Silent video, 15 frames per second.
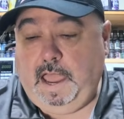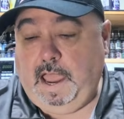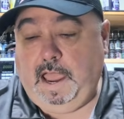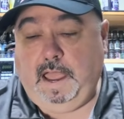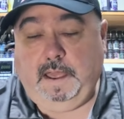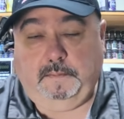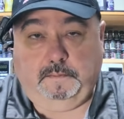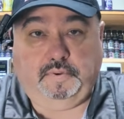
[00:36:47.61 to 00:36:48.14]

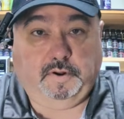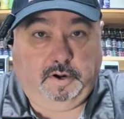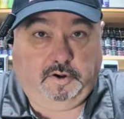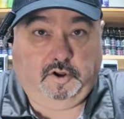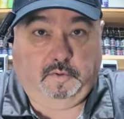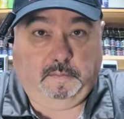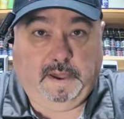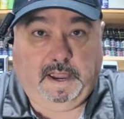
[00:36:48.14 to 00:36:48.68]
And put a
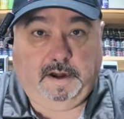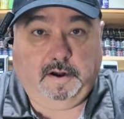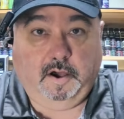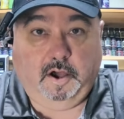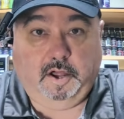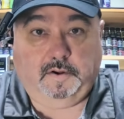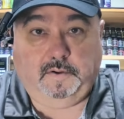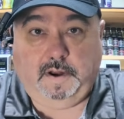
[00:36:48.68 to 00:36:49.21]
new bait
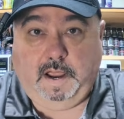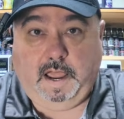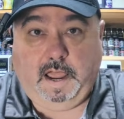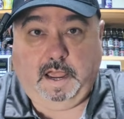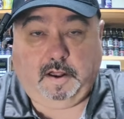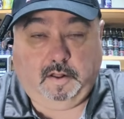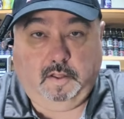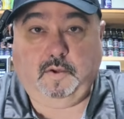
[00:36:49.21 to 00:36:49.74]
on
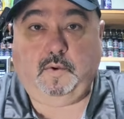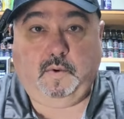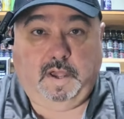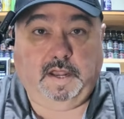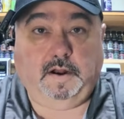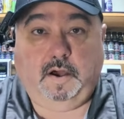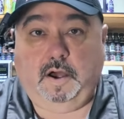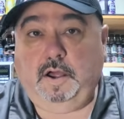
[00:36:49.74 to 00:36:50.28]
and glue
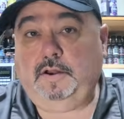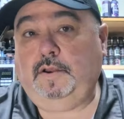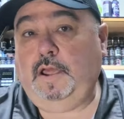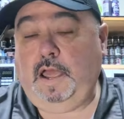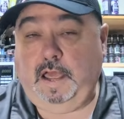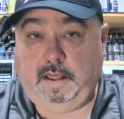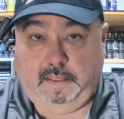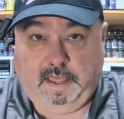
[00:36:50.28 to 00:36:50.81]
it on
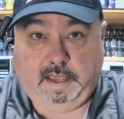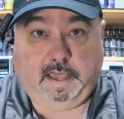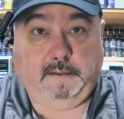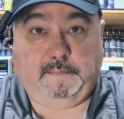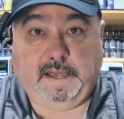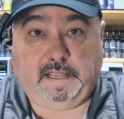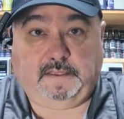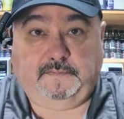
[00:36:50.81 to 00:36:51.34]
and then
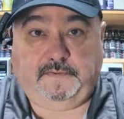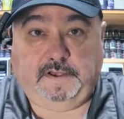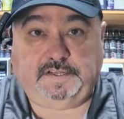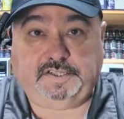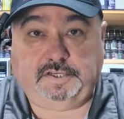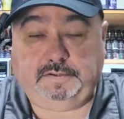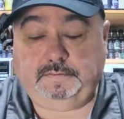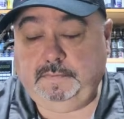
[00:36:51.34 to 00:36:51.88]
get back to
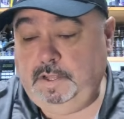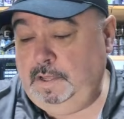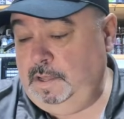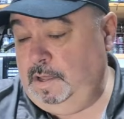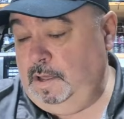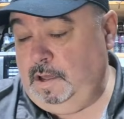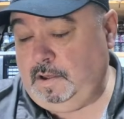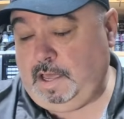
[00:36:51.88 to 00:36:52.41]
fishing,
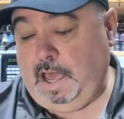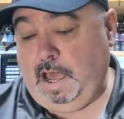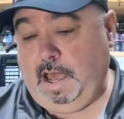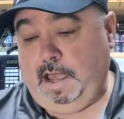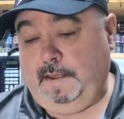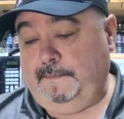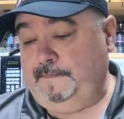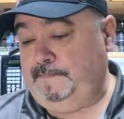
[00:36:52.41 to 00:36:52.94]

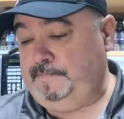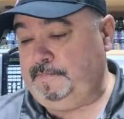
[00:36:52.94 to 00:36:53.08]
okay?